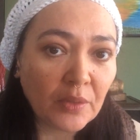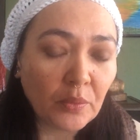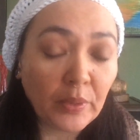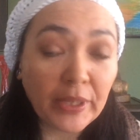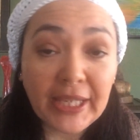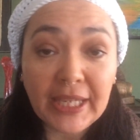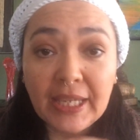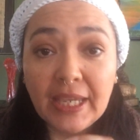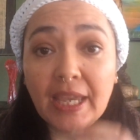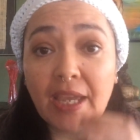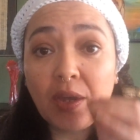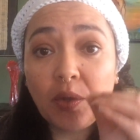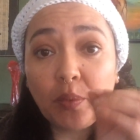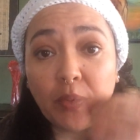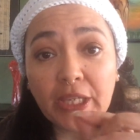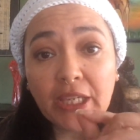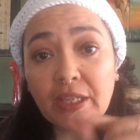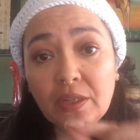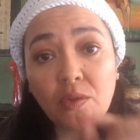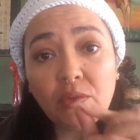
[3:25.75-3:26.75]
We,
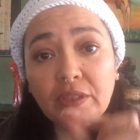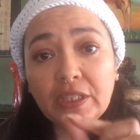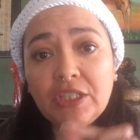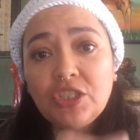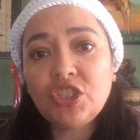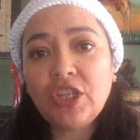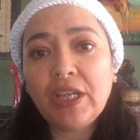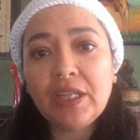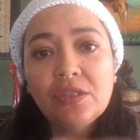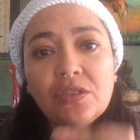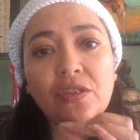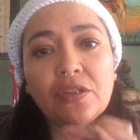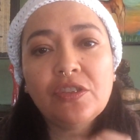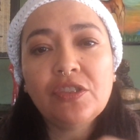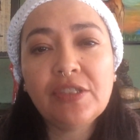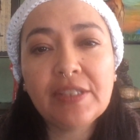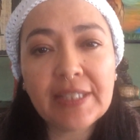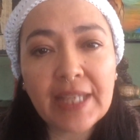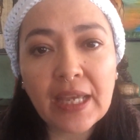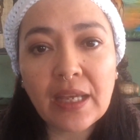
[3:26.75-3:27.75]
we can only change
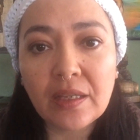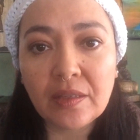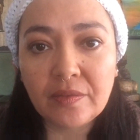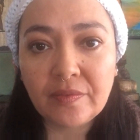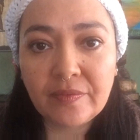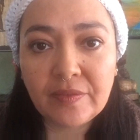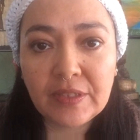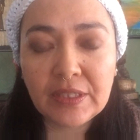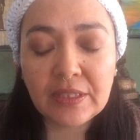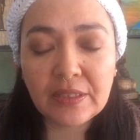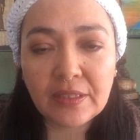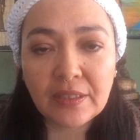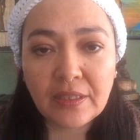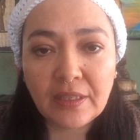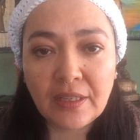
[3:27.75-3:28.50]
ourselves.